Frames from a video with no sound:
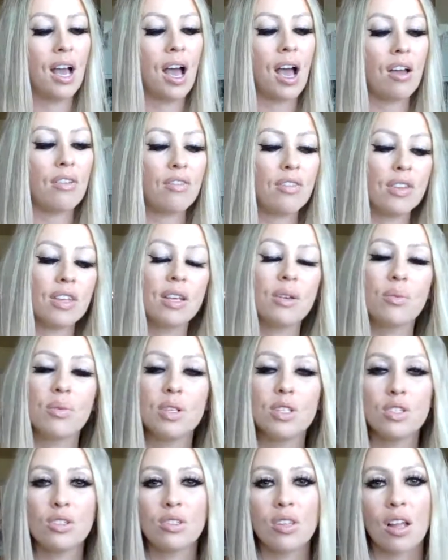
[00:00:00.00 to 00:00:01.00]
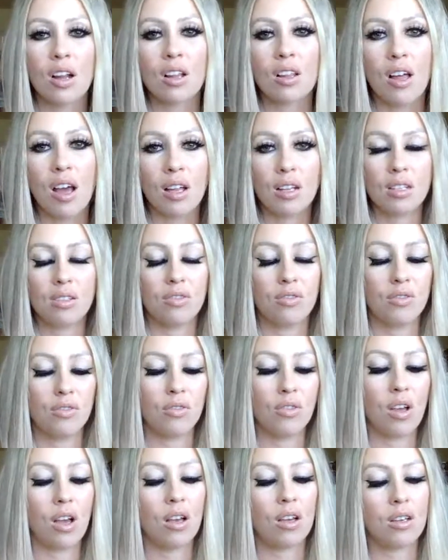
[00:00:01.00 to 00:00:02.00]
I feel like we do that a lot
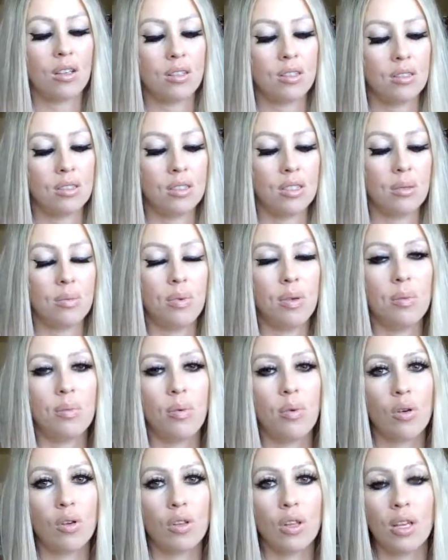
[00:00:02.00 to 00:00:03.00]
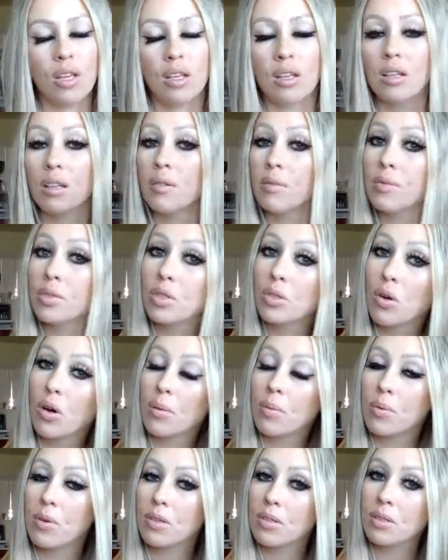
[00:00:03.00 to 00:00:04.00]
uh, to people like
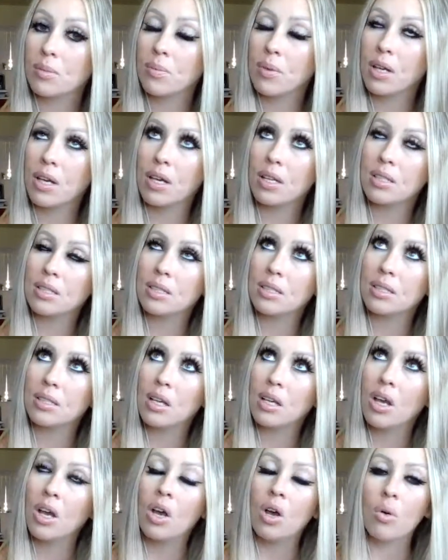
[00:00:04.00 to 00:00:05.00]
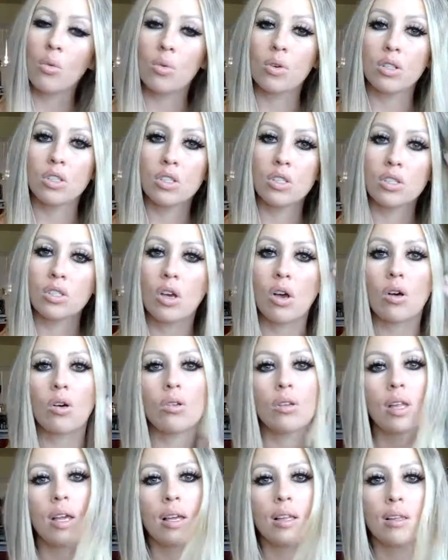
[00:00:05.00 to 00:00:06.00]
Scorpios because we're so
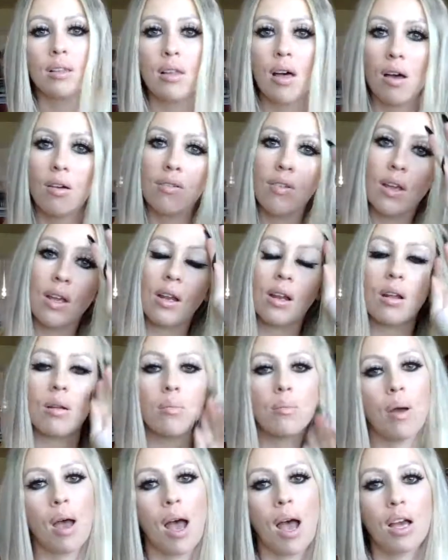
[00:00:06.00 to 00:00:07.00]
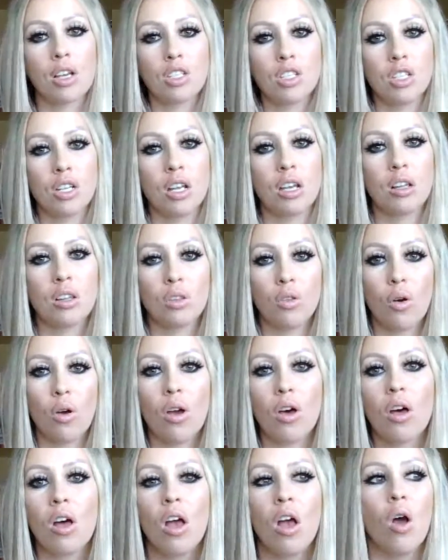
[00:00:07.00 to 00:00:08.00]
like loving and passionate and
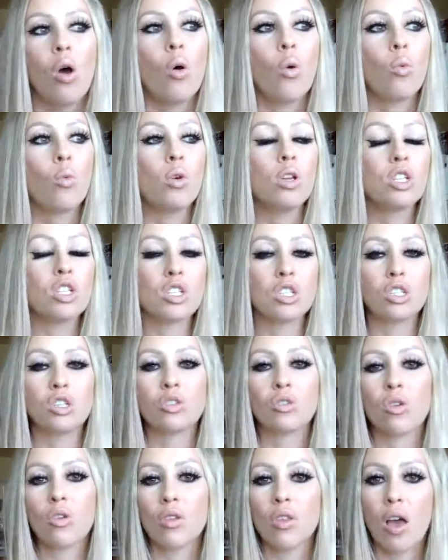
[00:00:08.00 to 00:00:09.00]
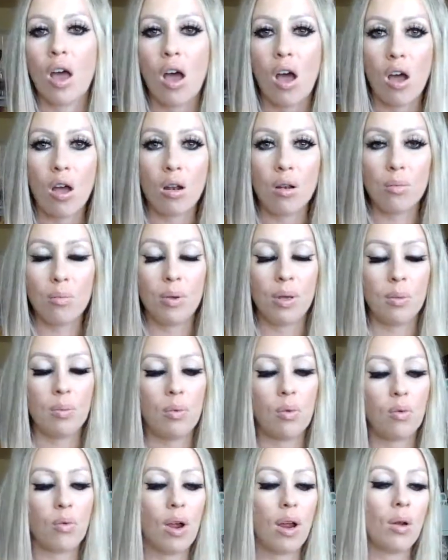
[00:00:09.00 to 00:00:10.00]
loyal. We just throw that on
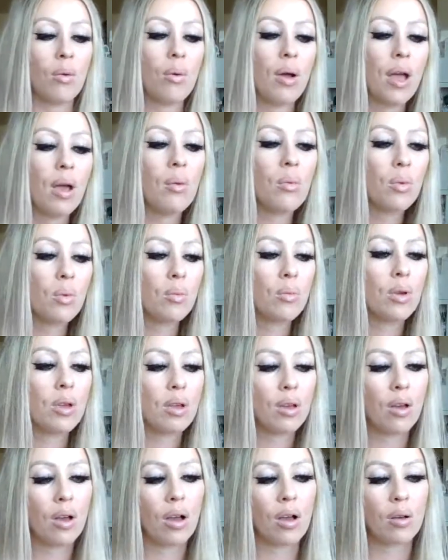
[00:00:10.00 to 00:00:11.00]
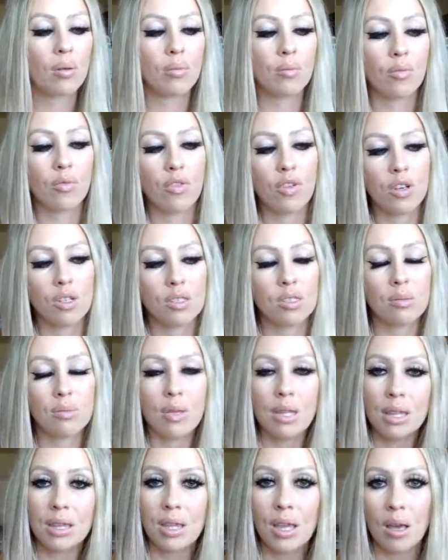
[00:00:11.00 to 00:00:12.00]
people right away when we um, first
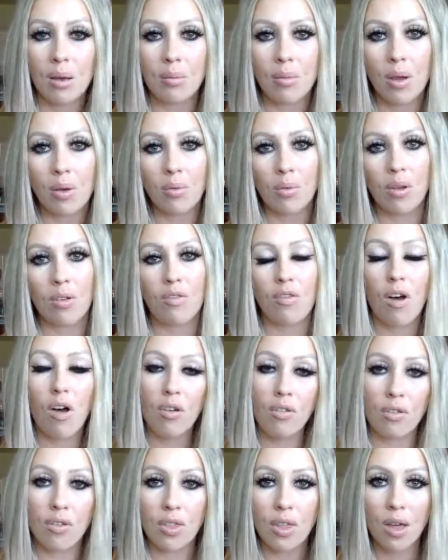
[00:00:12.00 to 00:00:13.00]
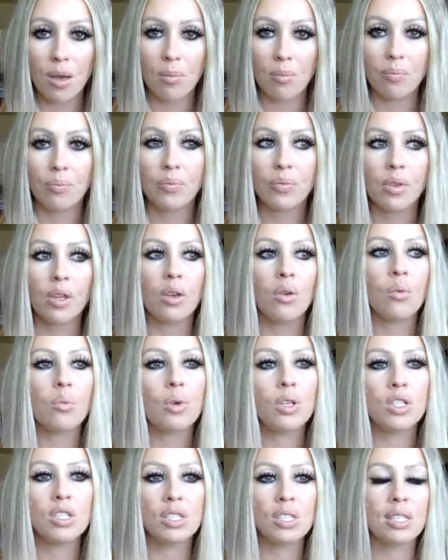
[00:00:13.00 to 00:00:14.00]
meet them and we fall for them. We
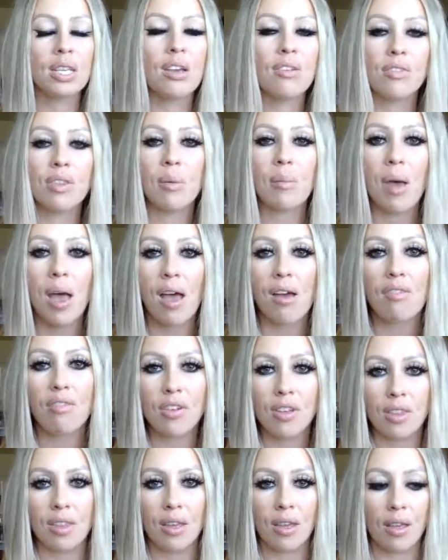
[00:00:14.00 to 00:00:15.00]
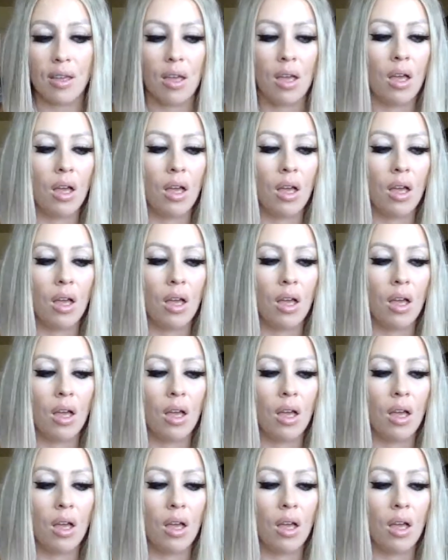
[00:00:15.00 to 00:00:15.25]
just give them everything.